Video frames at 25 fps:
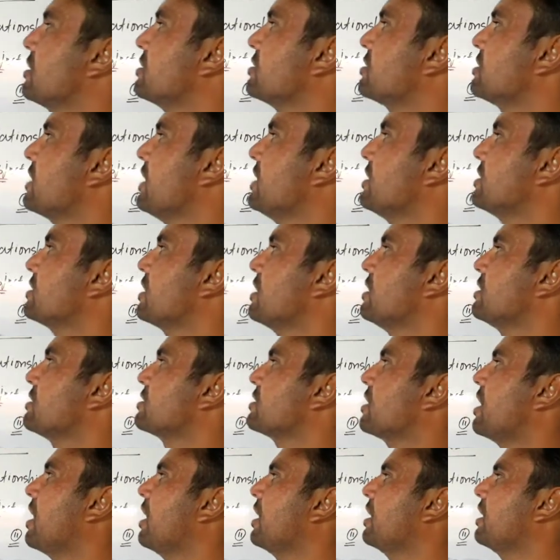
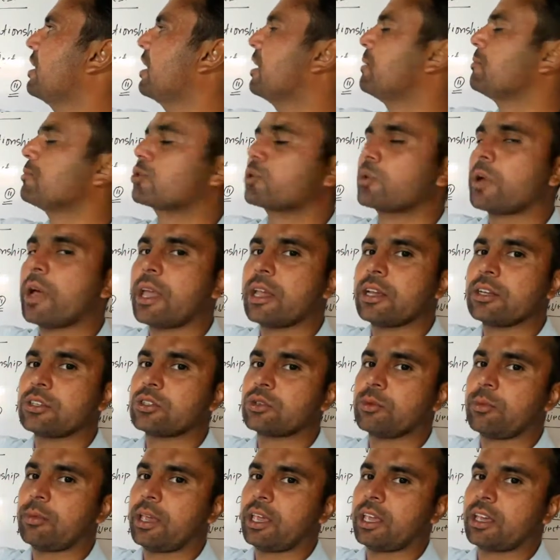sentence, I am trying
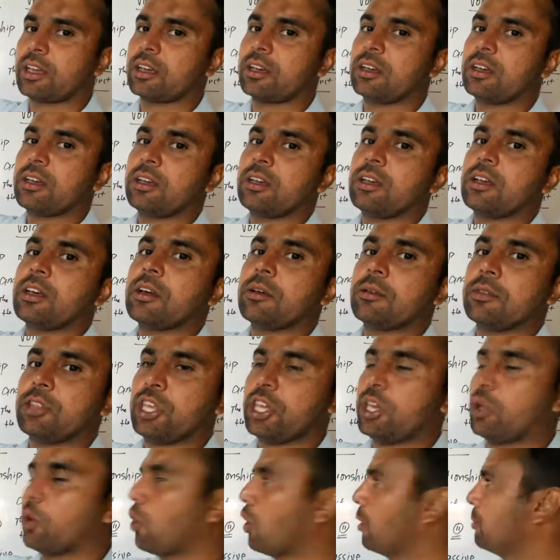to make
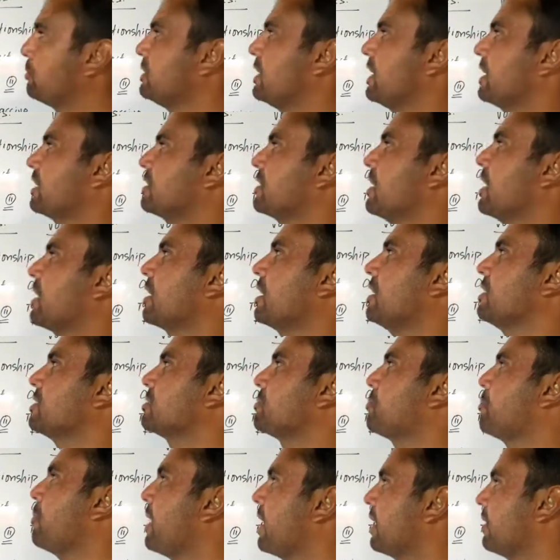the object, that is
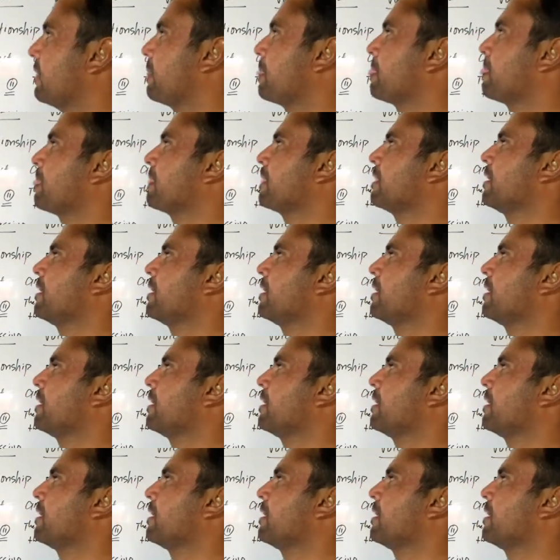pen,